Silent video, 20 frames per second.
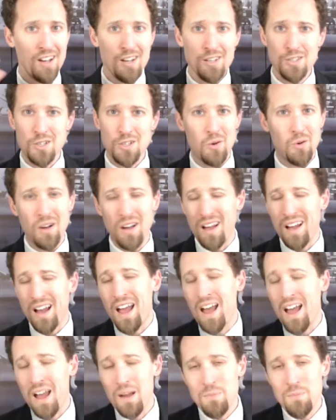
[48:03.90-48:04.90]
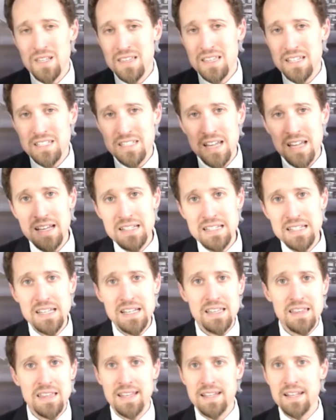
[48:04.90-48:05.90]
so i mean this
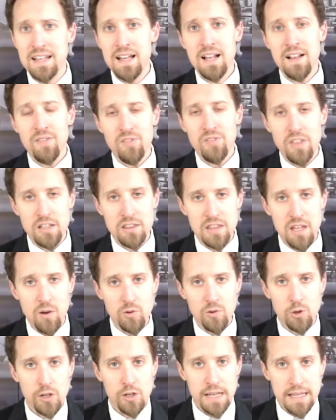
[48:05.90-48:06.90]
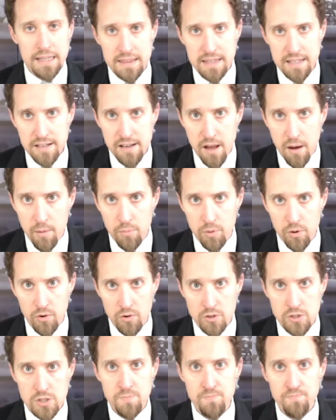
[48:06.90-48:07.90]
idea that that they look at the
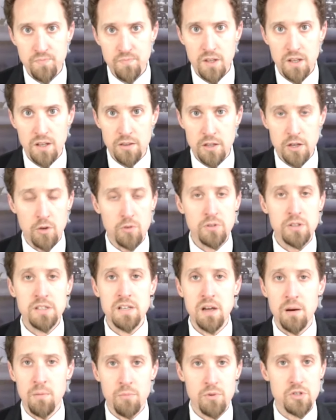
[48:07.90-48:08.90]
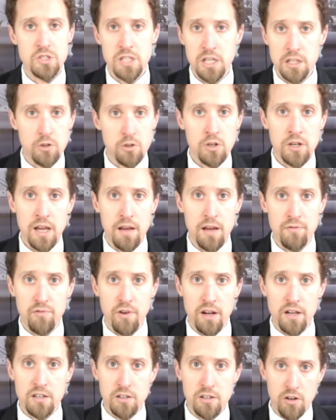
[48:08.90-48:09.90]
numbers the only numbers they look at
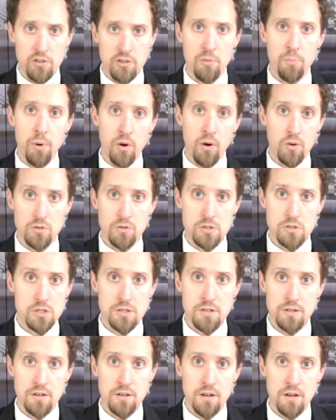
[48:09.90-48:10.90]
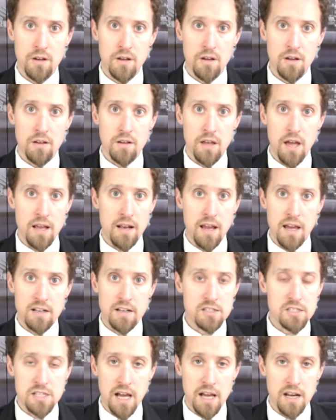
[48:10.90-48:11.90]
frankly are the polls and, and
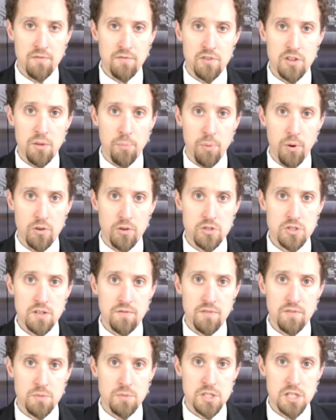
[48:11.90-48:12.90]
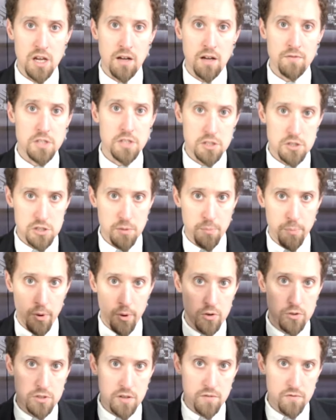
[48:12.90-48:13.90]
it's not even the polls of themselves, it's the
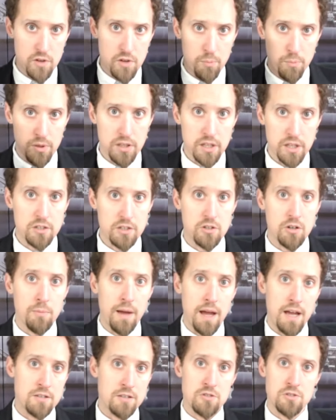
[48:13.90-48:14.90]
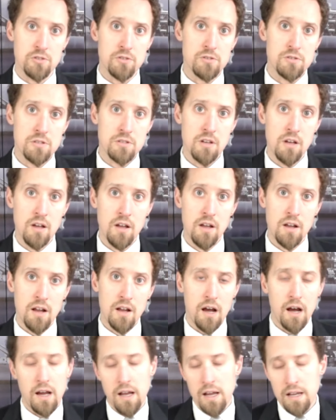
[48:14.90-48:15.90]
polls of their political masters.
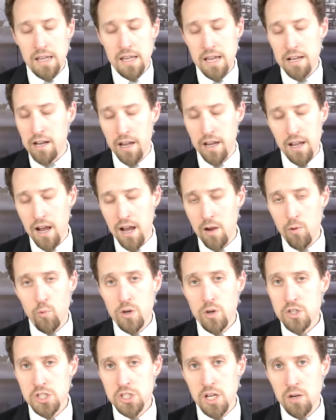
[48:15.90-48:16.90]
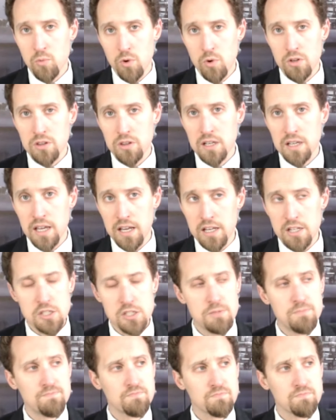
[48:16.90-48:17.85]
Uh, again, I, I wish that weren't the case.